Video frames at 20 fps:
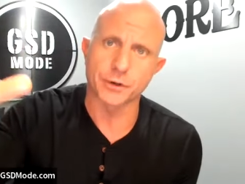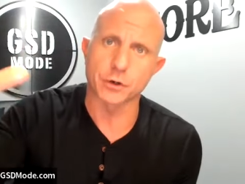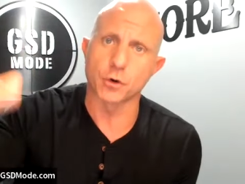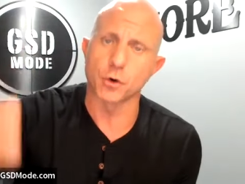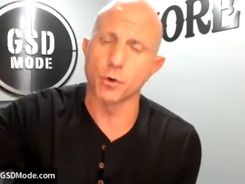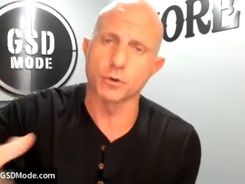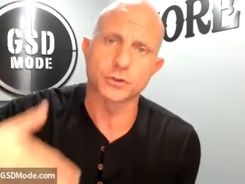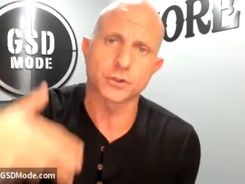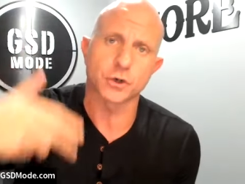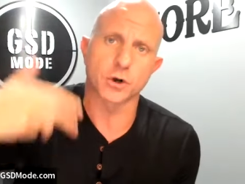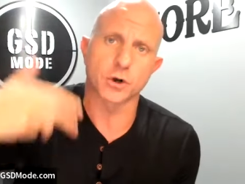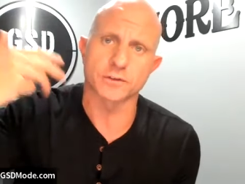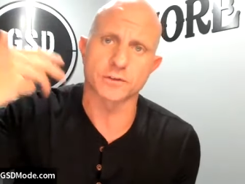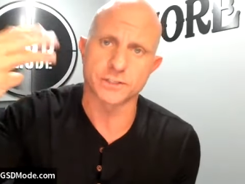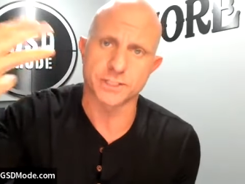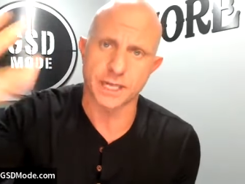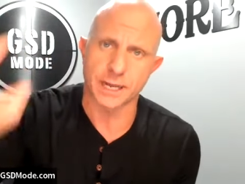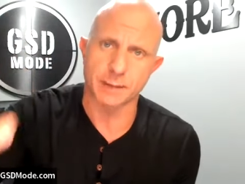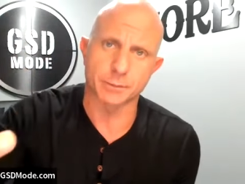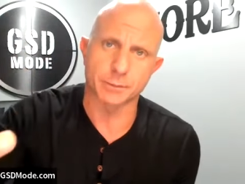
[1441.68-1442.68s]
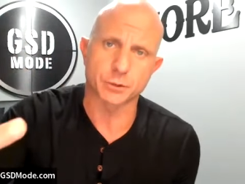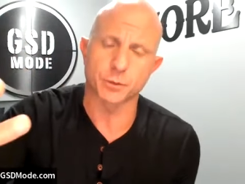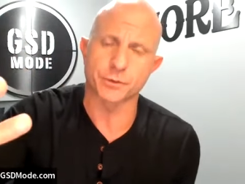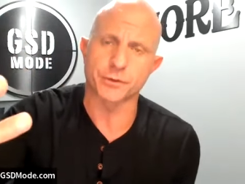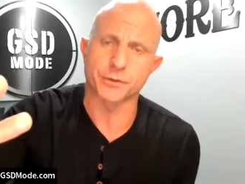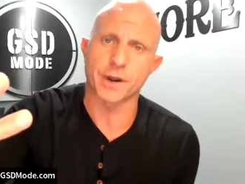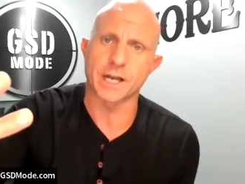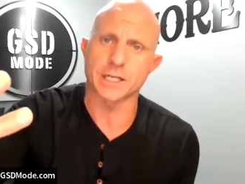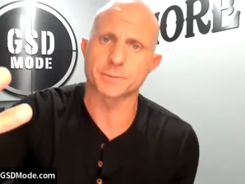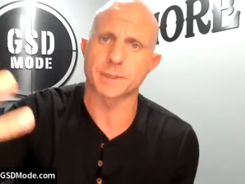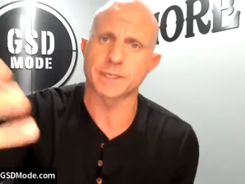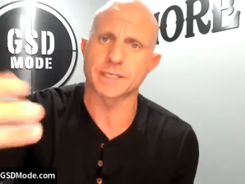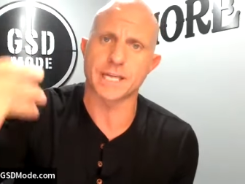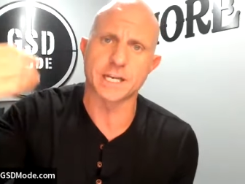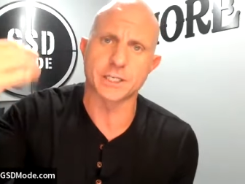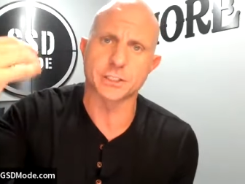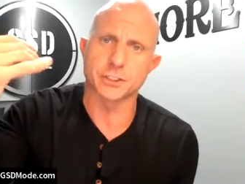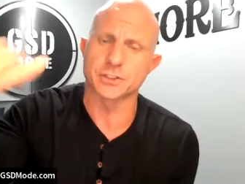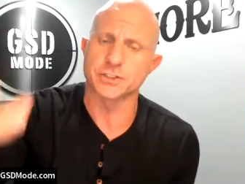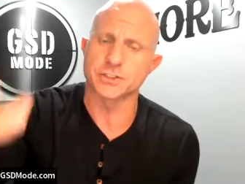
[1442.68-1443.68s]
their goals are, I've established what their
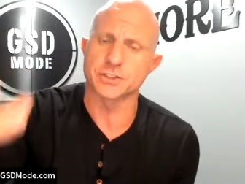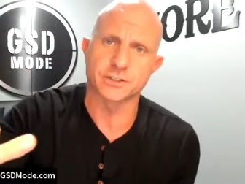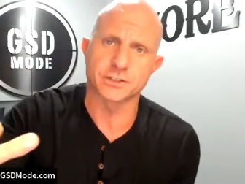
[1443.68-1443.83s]
expectations,